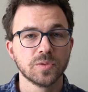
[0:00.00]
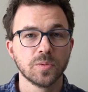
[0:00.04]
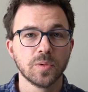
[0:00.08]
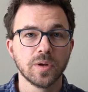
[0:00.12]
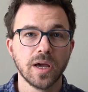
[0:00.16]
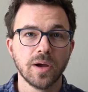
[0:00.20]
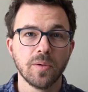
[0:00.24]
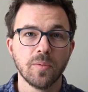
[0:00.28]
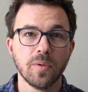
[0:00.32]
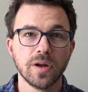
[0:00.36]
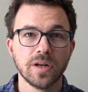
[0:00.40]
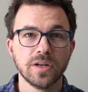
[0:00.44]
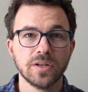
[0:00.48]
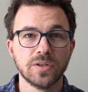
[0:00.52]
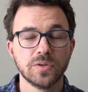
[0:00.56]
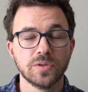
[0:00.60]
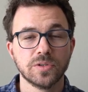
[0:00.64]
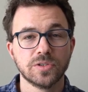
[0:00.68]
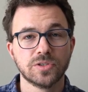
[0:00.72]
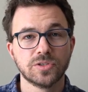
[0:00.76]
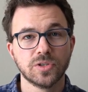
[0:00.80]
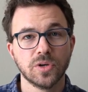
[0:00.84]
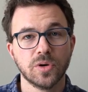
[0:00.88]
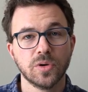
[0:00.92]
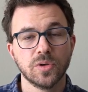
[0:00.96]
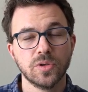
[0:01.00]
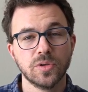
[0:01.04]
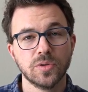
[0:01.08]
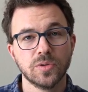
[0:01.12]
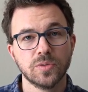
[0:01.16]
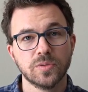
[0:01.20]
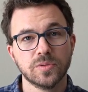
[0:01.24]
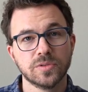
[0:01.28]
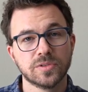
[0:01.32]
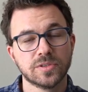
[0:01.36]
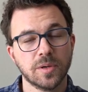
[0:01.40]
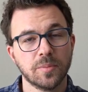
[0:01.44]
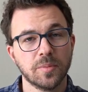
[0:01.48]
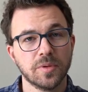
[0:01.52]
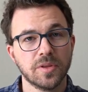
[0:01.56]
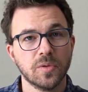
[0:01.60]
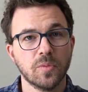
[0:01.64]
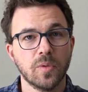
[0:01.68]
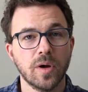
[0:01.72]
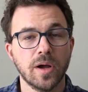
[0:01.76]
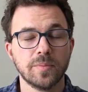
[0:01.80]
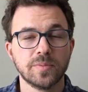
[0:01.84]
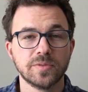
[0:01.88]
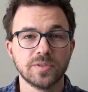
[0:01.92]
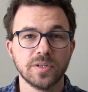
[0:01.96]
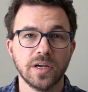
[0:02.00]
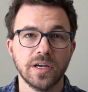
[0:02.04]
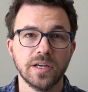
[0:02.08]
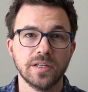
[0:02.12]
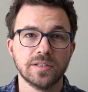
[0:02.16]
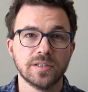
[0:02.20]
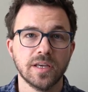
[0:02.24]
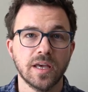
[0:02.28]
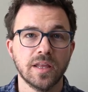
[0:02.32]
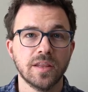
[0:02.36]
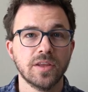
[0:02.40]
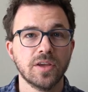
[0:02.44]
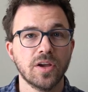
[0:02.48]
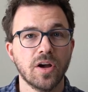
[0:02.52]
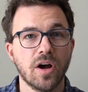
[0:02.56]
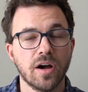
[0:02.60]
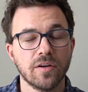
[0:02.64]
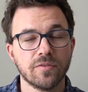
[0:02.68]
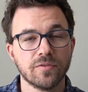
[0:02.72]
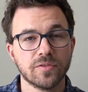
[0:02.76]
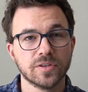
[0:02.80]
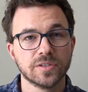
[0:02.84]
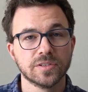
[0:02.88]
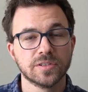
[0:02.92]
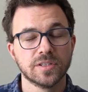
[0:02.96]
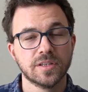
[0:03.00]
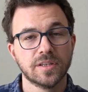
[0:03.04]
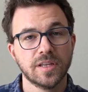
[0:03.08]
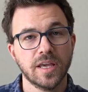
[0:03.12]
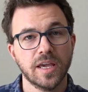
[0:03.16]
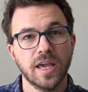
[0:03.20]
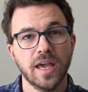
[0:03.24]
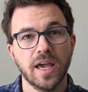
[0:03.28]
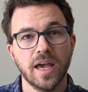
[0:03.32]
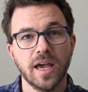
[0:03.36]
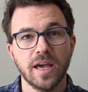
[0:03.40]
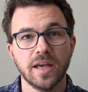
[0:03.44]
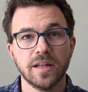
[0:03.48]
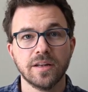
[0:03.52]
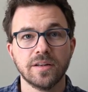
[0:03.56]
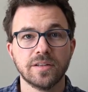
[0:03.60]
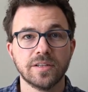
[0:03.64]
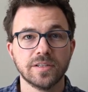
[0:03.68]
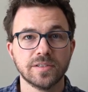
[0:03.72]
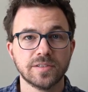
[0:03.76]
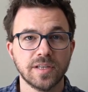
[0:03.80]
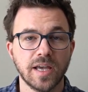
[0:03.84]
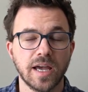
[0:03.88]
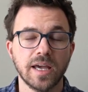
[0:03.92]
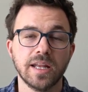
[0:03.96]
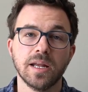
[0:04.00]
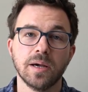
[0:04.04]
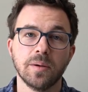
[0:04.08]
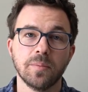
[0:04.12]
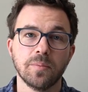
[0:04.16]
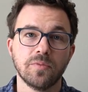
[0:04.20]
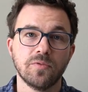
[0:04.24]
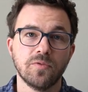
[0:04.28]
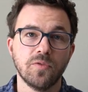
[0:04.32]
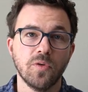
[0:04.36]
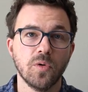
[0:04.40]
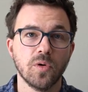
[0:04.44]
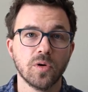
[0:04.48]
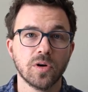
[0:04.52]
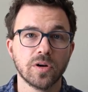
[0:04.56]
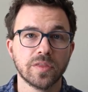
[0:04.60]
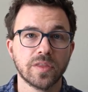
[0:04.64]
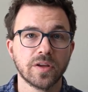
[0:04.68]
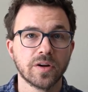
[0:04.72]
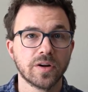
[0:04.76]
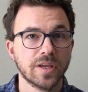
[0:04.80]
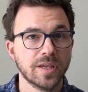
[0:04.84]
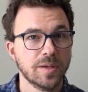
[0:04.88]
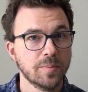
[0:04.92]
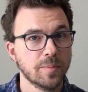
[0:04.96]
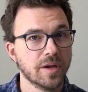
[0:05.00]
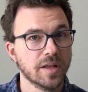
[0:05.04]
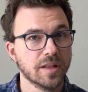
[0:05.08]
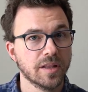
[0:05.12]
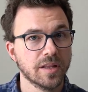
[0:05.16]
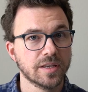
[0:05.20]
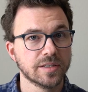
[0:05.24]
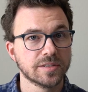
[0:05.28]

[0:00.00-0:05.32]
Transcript: so what I wanna do is show you some of the websites and the offers that they had to sign up for their email